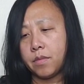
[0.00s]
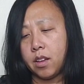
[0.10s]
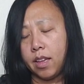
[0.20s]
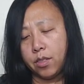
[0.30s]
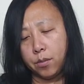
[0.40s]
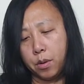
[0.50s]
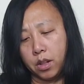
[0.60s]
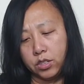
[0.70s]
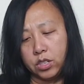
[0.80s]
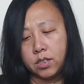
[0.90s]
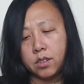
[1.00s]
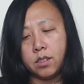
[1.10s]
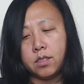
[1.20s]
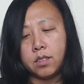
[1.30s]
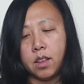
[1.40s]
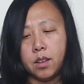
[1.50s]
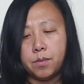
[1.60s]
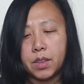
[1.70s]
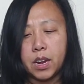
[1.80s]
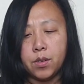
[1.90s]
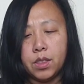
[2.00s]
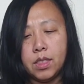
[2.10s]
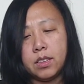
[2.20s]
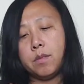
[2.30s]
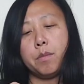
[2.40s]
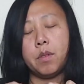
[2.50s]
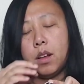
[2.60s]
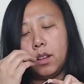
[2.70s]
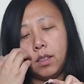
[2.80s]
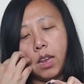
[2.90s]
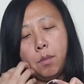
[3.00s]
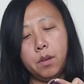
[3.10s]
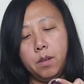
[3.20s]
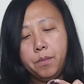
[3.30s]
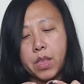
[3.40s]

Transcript: Anthropologie does um, carry this uh, label.